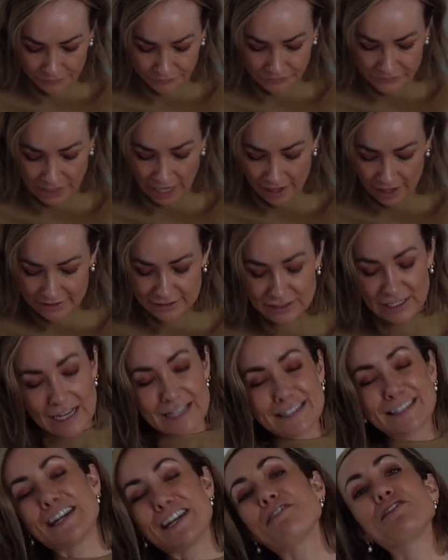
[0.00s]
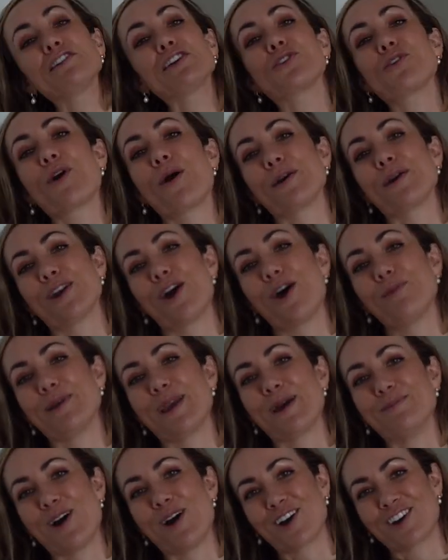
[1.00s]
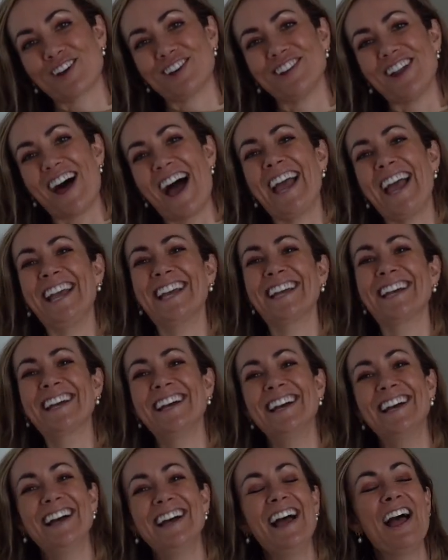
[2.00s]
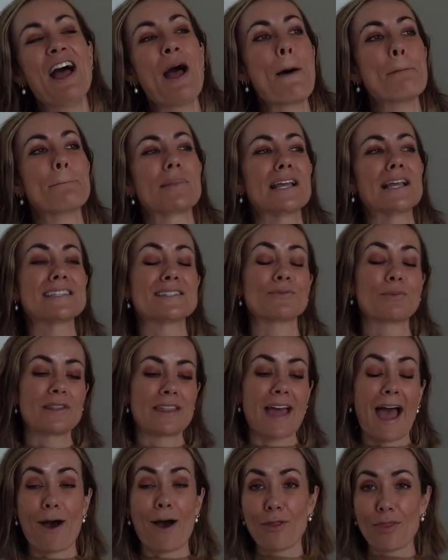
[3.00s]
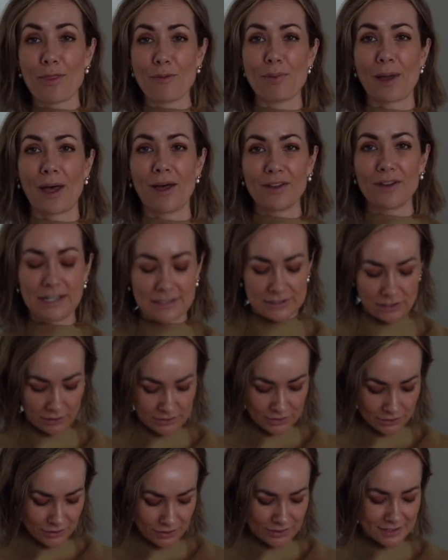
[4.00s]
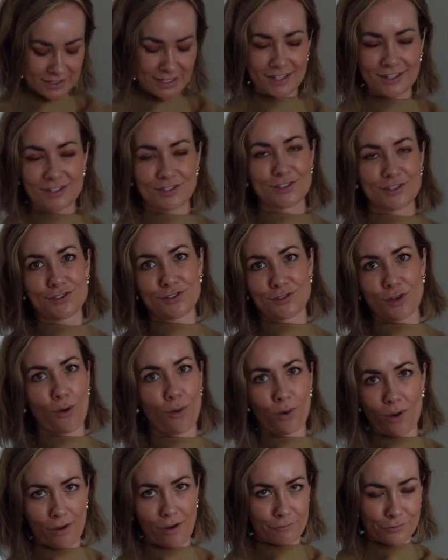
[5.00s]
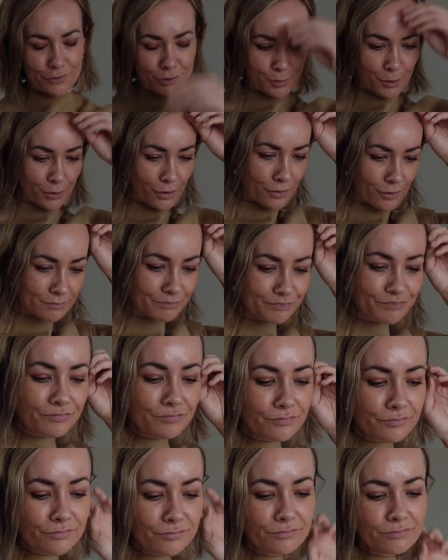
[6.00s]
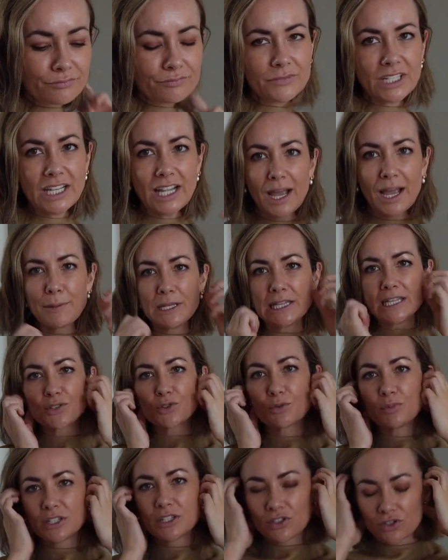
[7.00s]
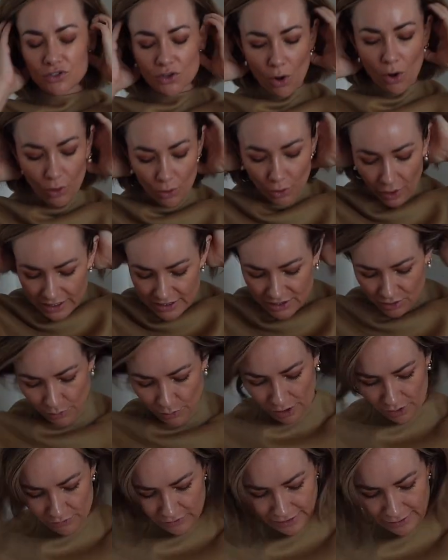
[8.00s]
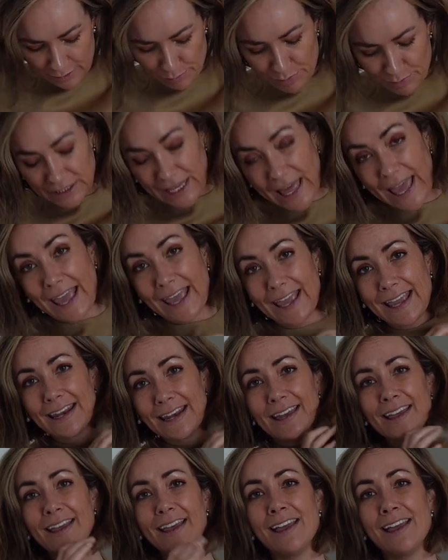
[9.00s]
Yeah, it's definitely growing on me, I'm not gonna lie. Plus, without the belt, it's also just like so comfortable. I mean, this would be so great to wear on like a plane,